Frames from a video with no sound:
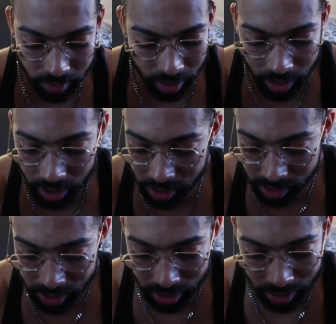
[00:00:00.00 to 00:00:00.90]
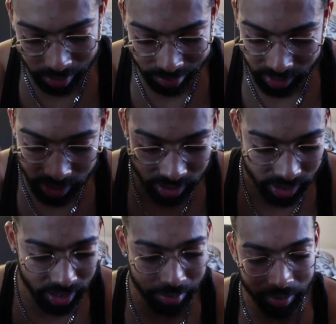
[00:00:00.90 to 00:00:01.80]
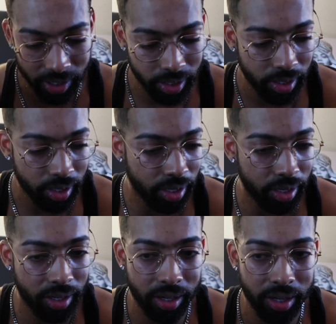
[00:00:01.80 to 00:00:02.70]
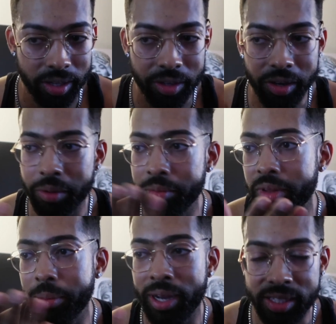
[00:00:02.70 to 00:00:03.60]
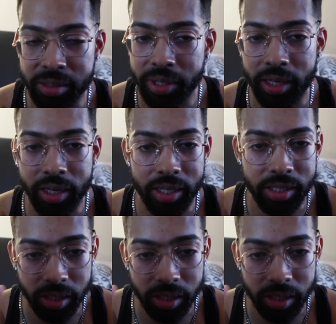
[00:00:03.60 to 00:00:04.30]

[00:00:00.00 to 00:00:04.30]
need to see, you know, the possibilities